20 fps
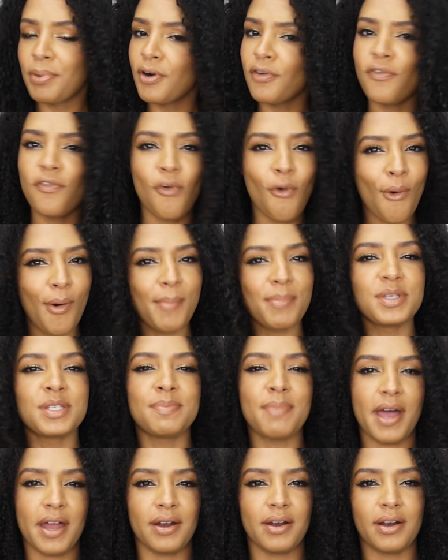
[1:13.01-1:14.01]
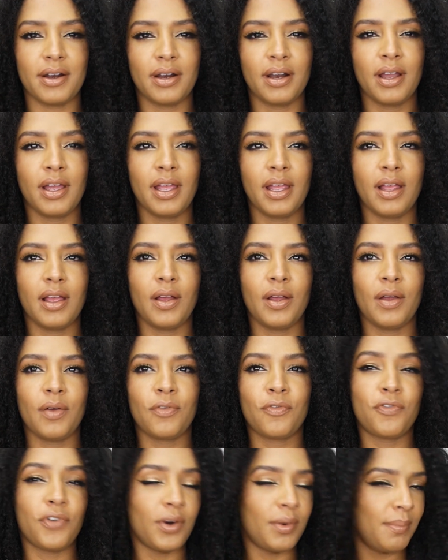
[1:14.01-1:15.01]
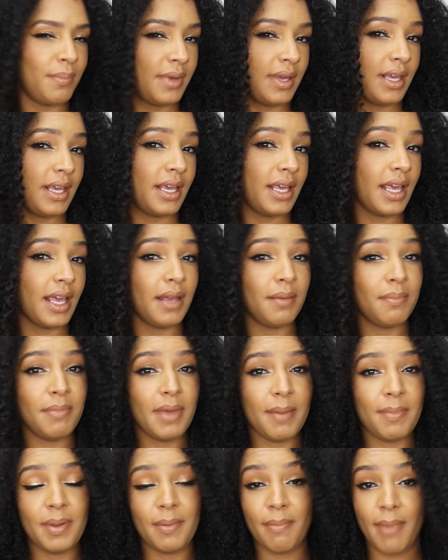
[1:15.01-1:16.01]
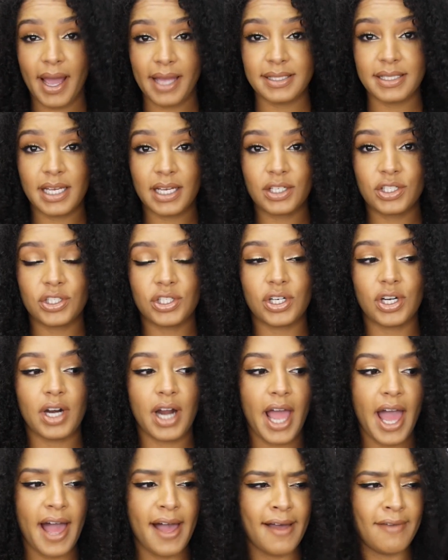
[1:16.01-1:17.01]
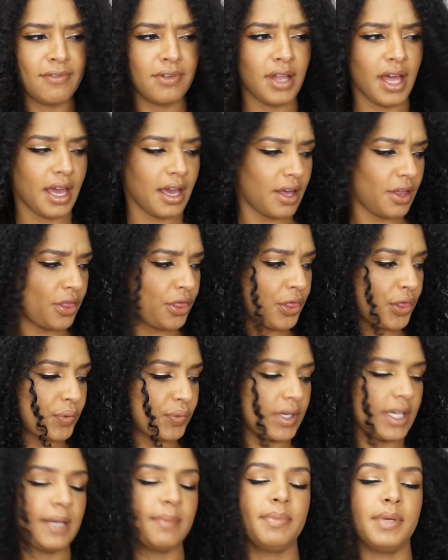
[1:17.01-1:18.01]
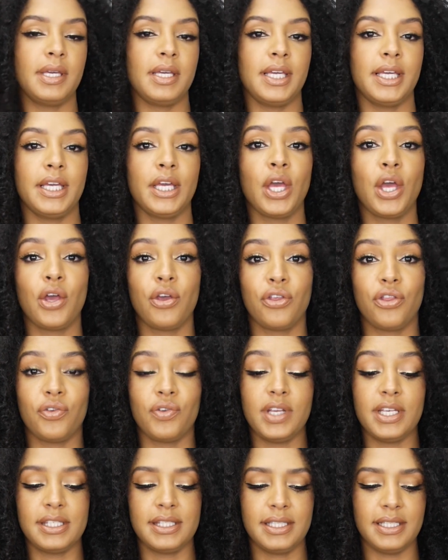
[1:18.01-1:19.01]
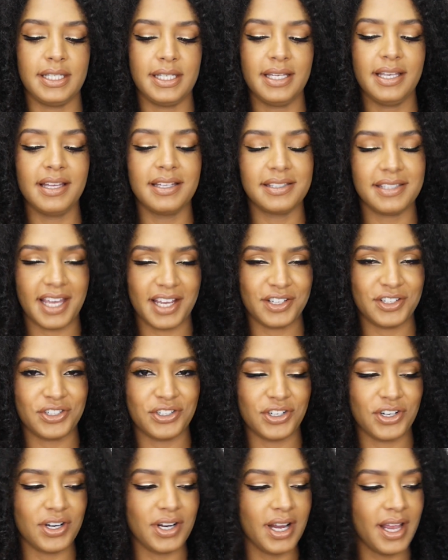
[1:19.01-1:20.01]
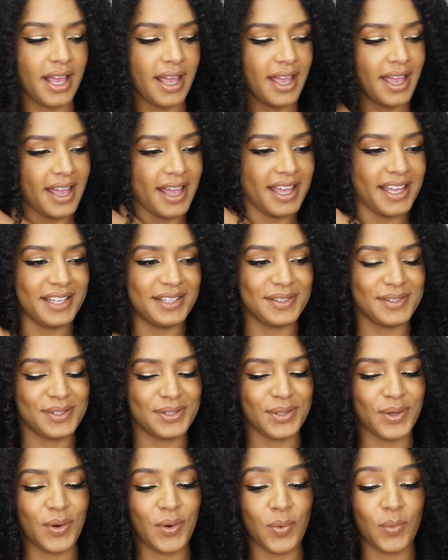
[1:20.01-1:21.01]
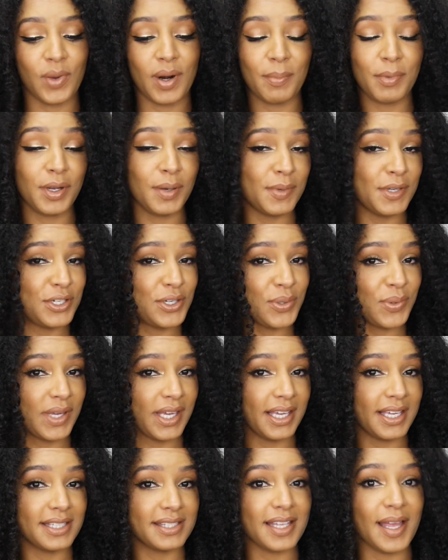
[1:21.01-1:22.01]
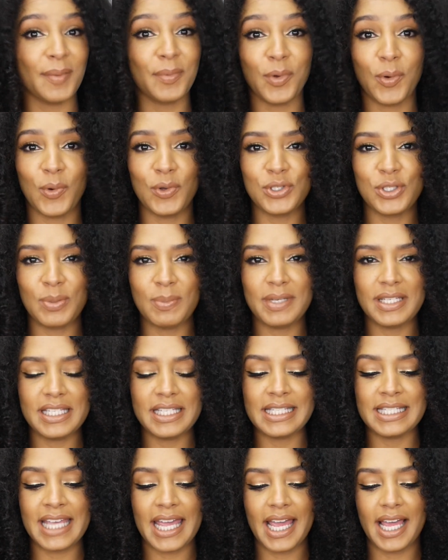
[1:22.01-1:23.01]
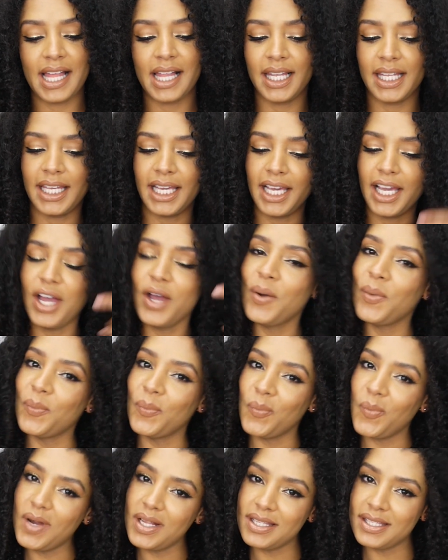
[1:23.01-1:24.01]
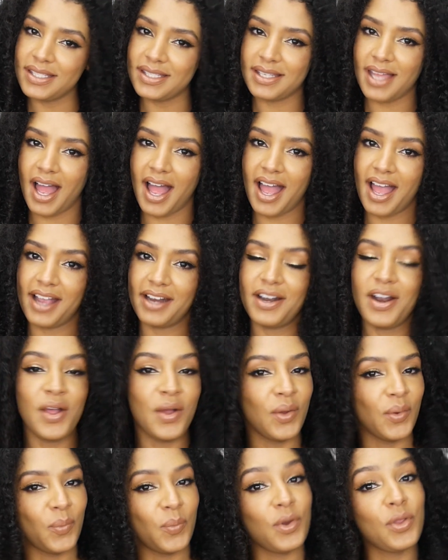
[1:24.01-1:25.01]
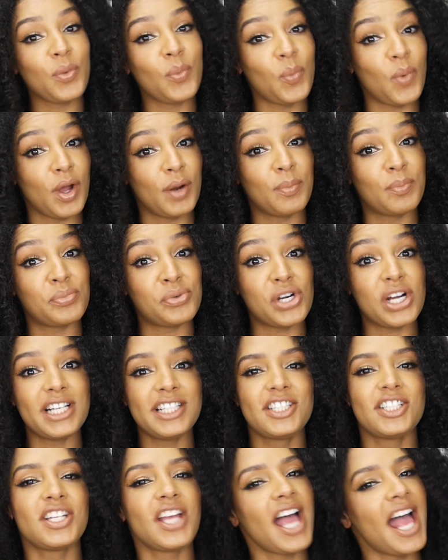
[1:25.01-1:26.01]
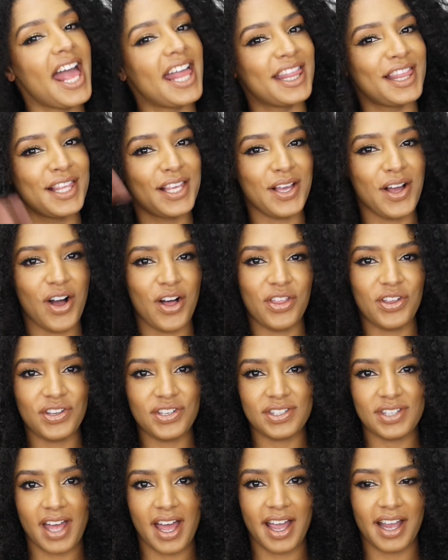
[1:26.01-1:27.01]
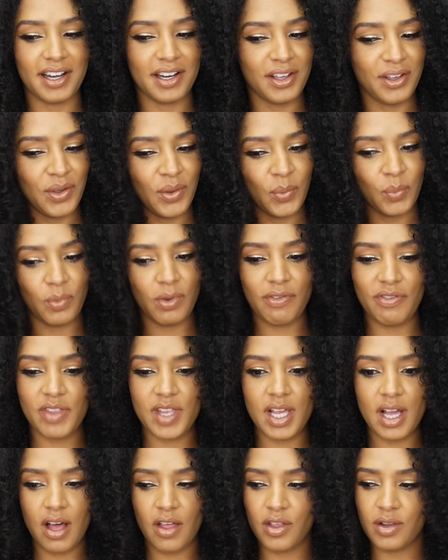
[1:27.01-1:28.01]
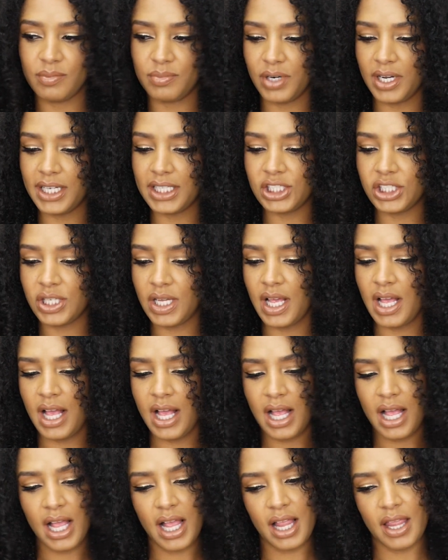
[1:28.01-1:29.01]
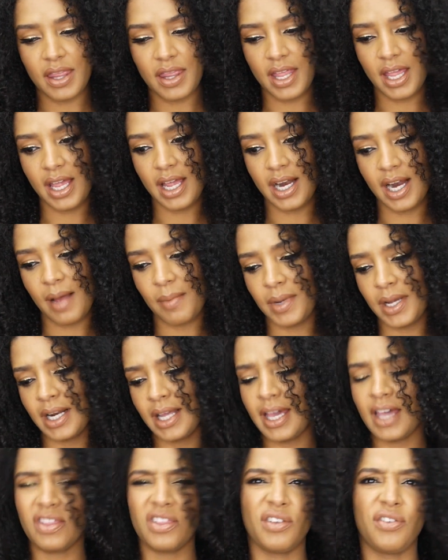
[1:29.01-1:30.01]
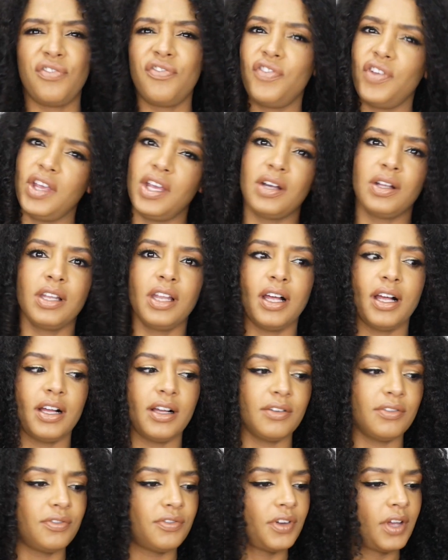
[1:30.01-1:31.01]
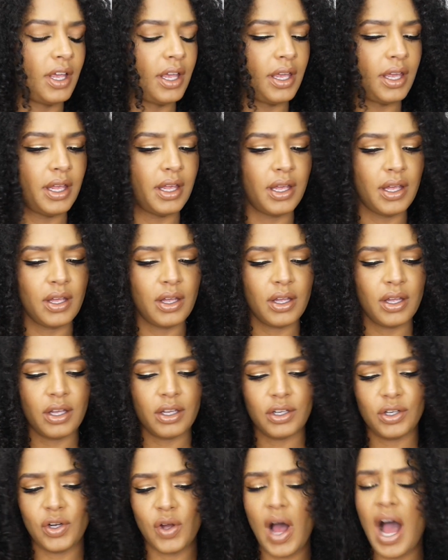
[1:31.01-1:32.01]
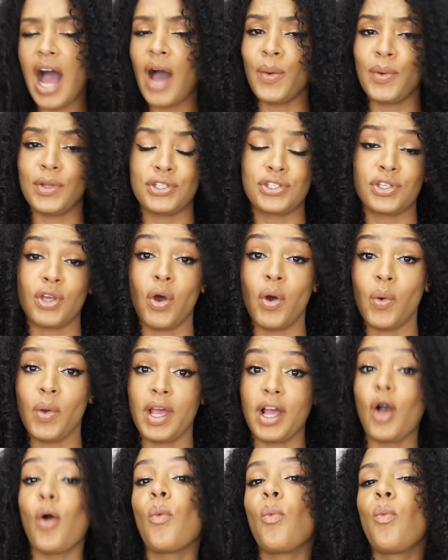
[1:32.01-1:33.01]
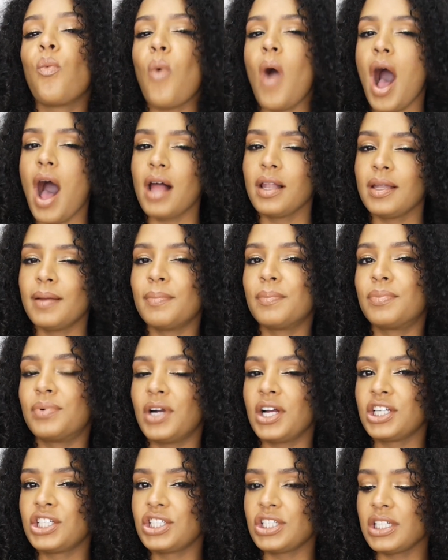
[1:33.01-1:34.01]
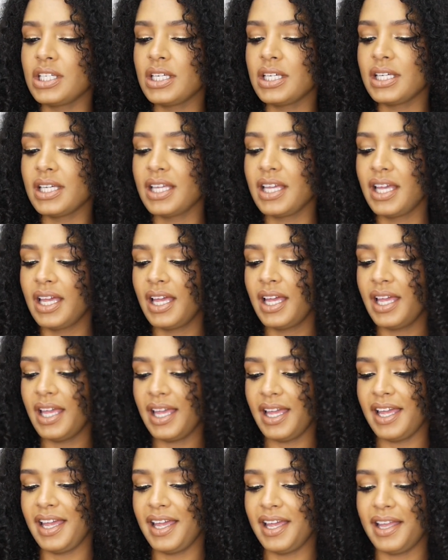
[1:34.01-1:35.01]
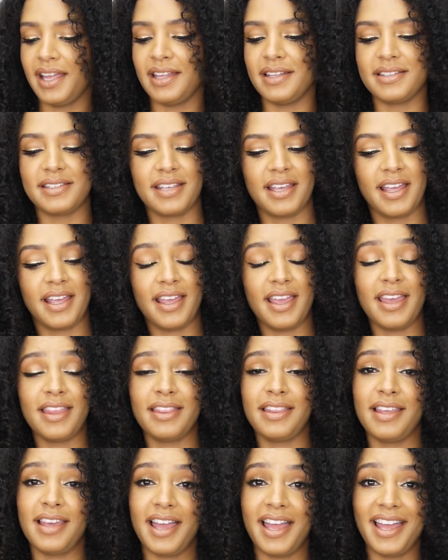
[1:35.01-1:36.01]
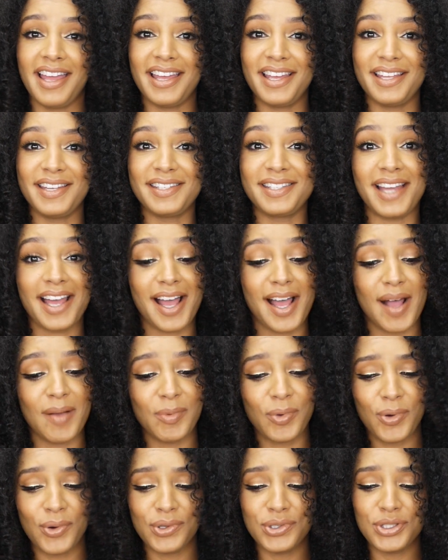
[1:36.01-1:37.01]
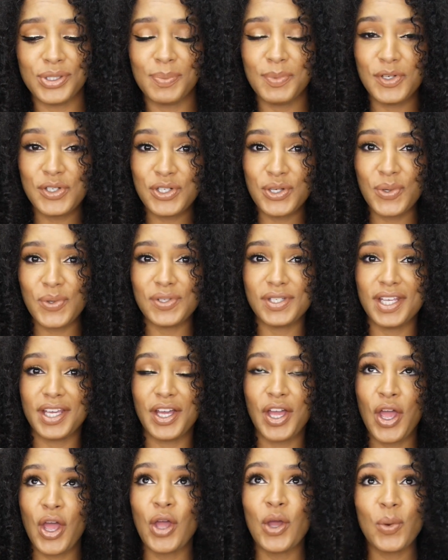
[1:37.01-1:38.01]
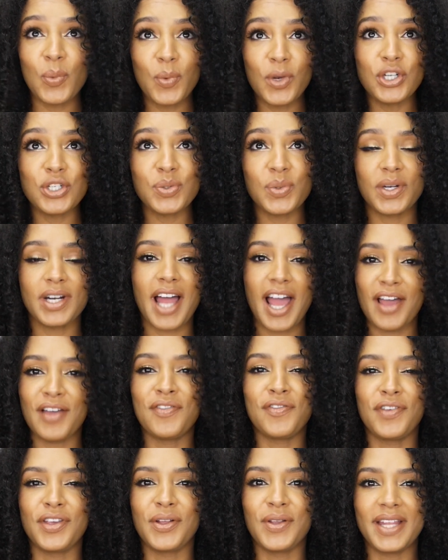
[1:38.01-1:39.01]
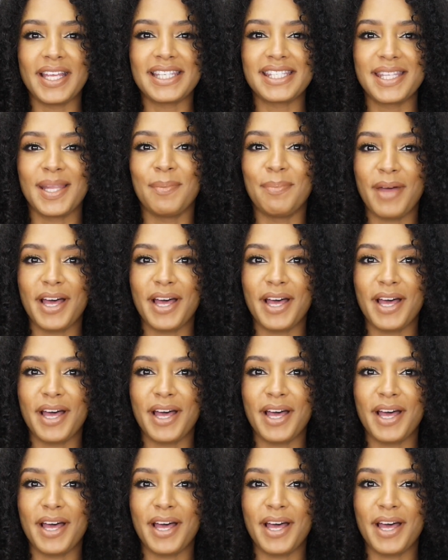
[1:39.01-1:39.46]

performs better for me and maybe my texture. I have like 3B, 3C texture. And so what I'm going to be doing is I'm going to be detangling one side with one brush and the other side with the other brush. And then I'm going to get the feel of, you know, how it's going while I'm brushing. And in the end, I'm going to be choosing which one I feel is